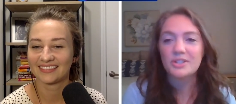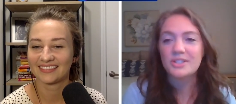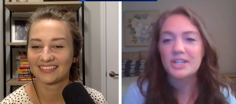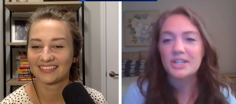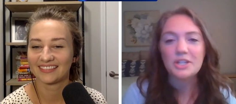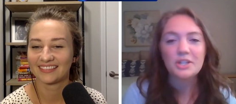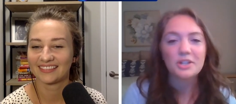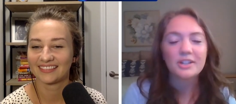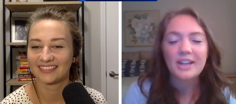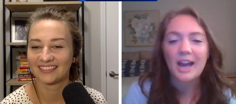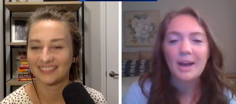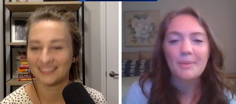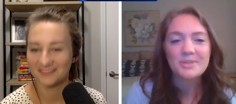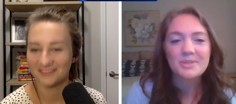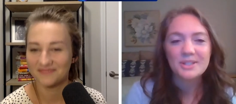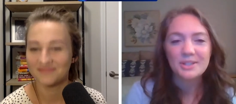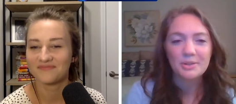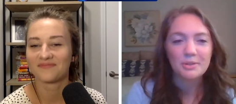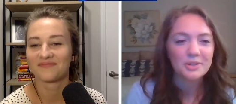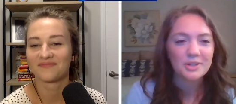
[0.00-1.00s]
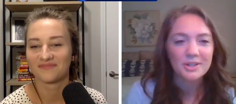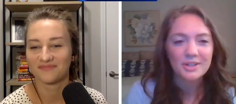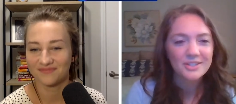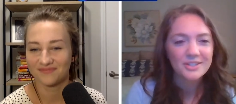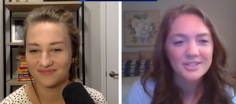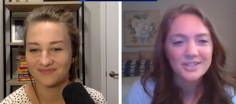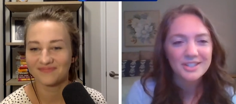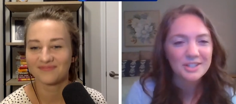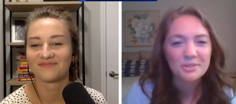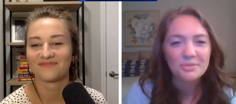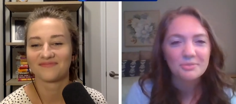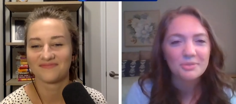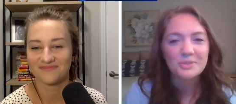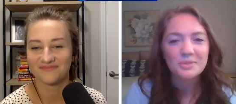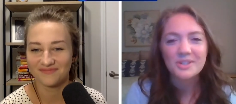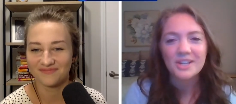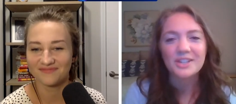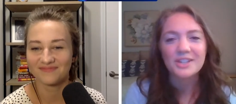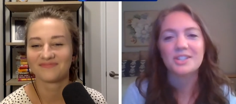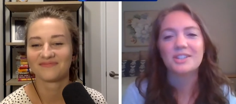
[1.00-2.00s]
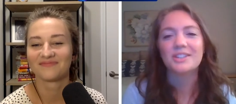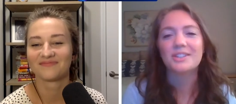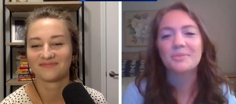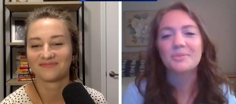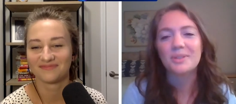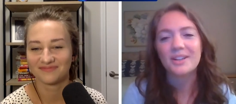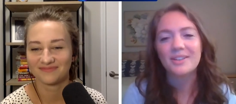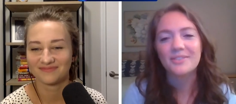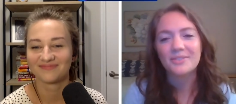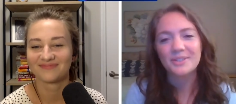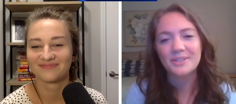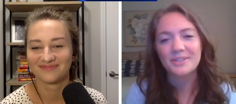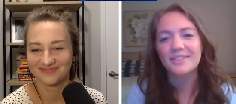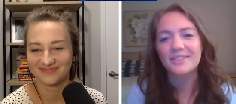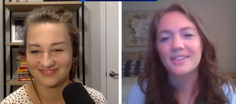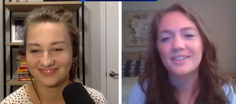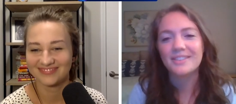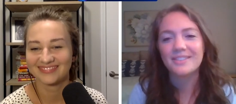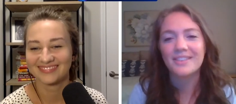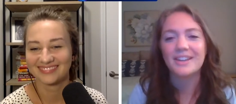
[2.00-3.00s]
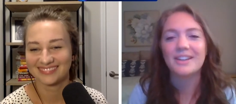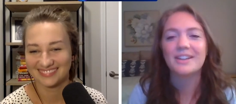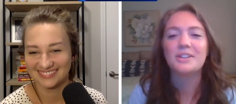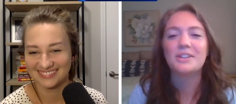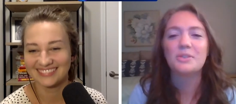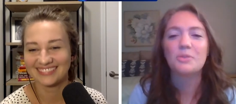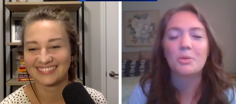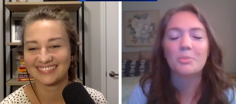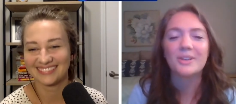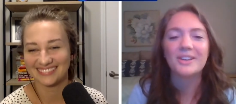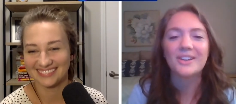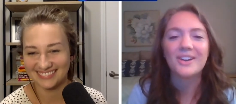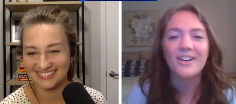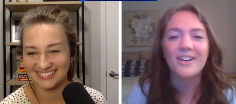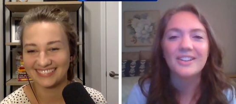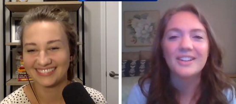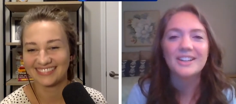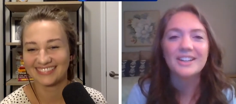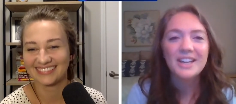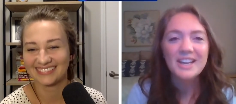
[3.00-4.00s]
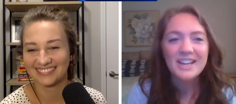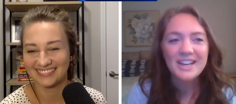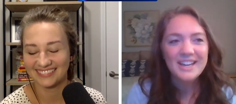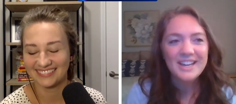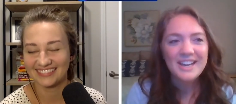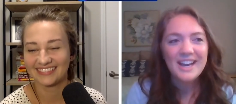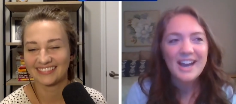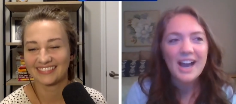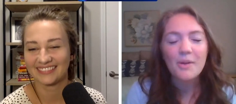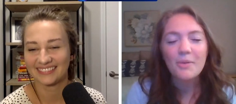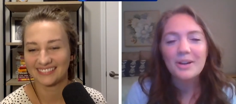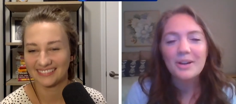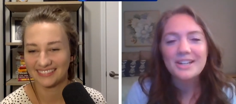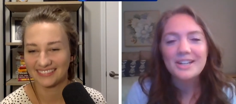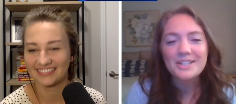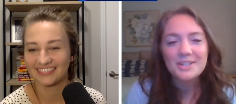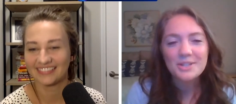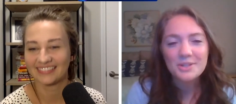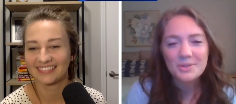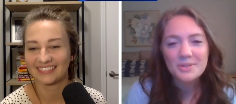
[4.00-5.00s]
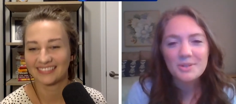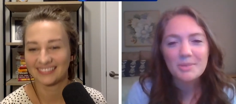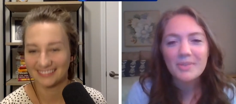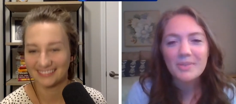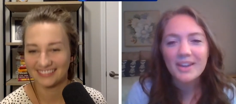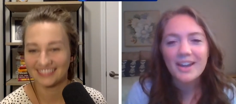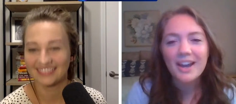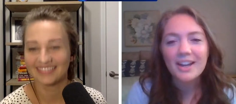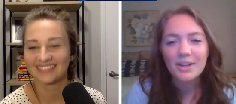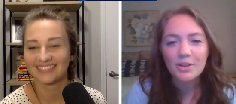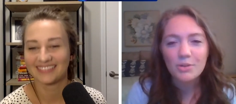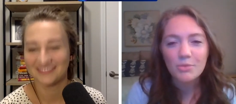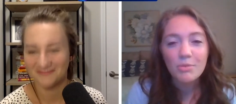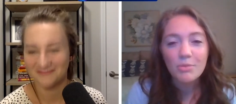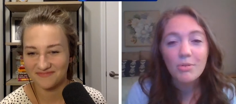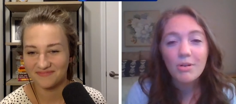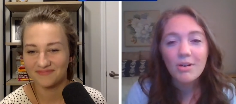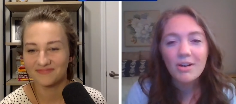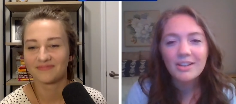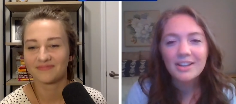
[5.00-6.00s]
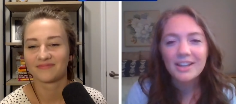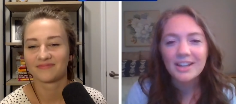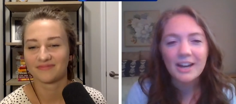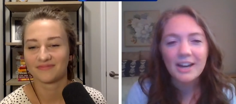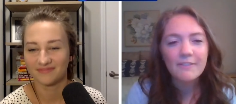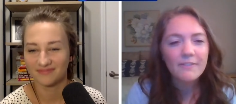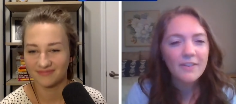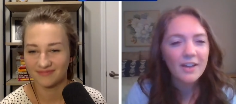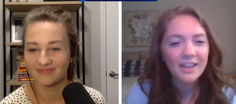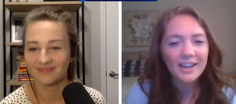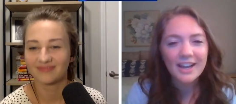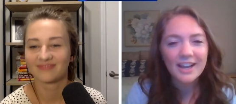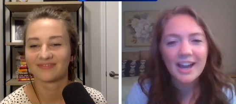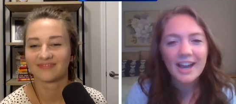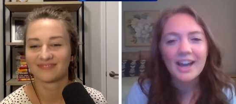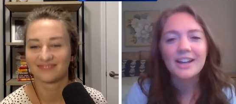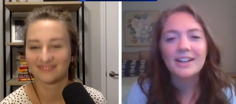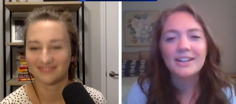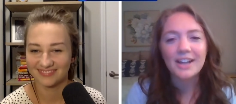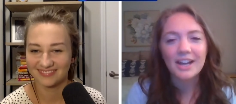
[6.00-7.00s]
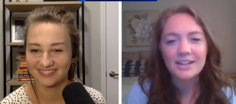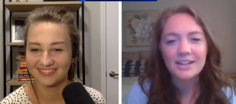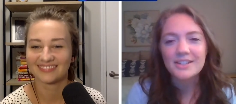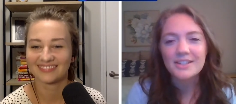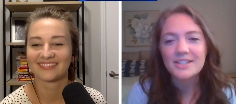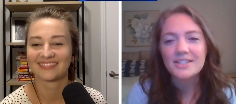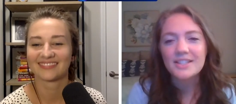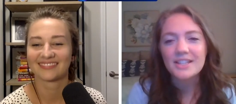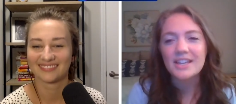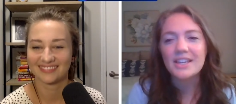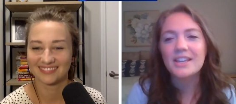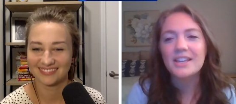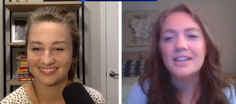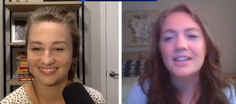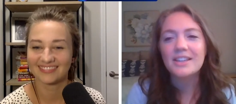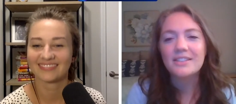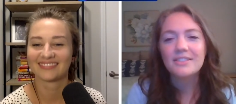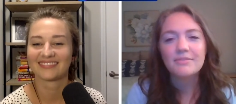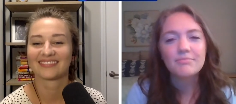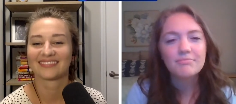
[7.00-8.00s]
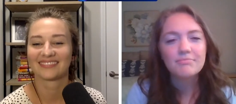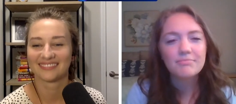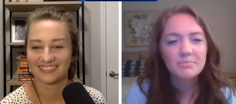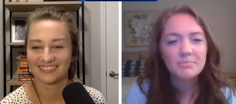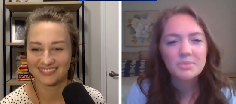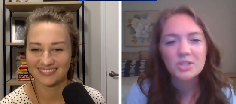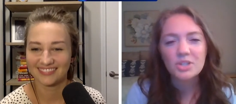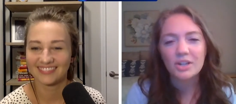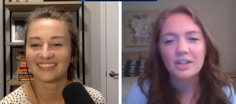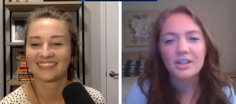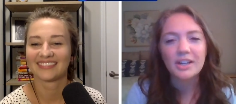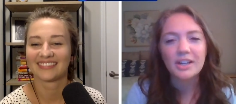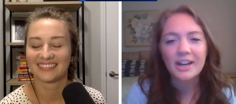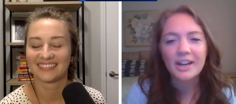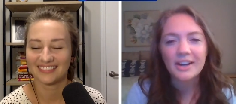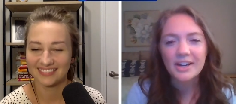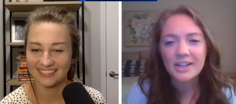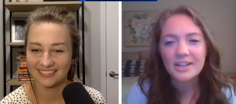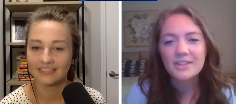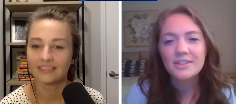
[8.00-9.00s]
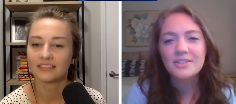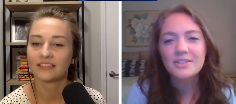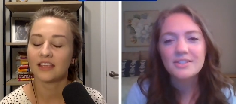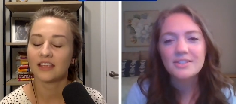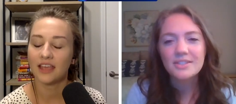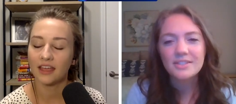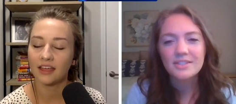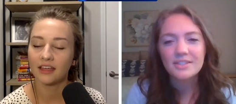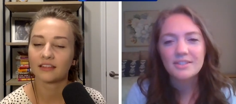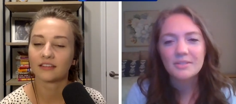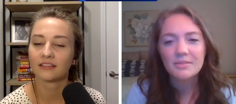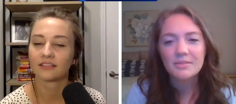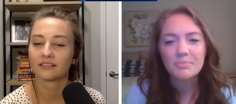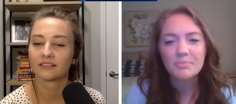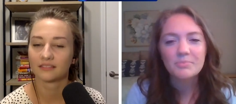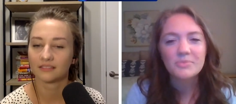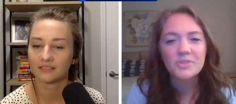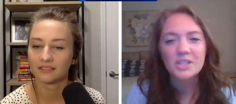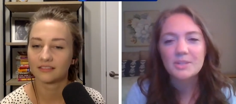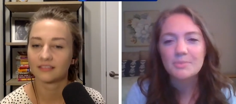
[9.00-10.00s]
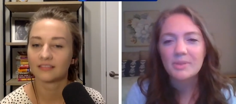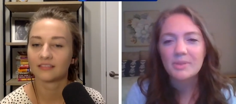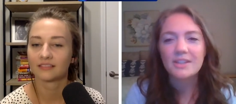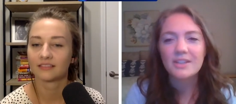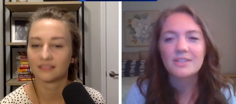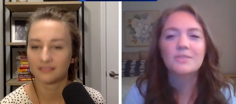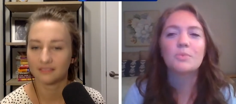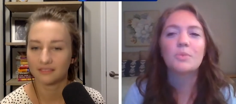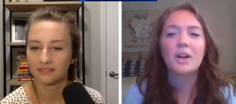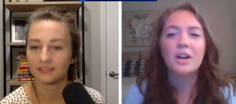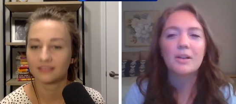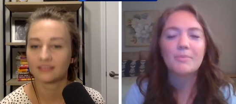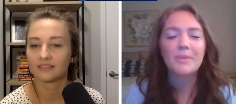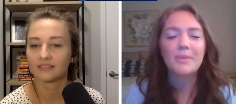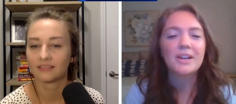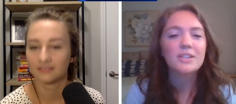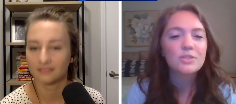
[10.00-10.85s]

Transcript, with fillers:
Speaker 1: senior capstone or your senior rotation, whatever they normally call it. I wanted to do something kind of cool, and I felt like I hadn't gotten to see certain areas just because of where my